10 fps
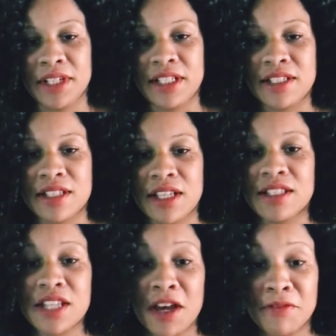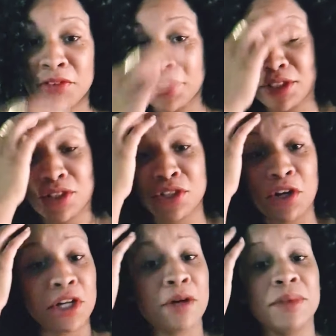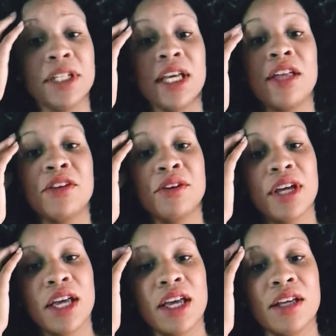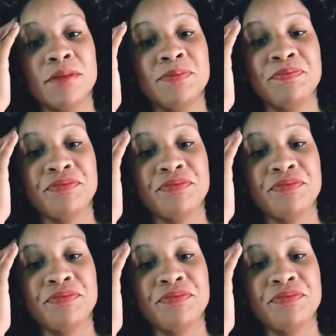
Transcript: It's time for us to start coming together." And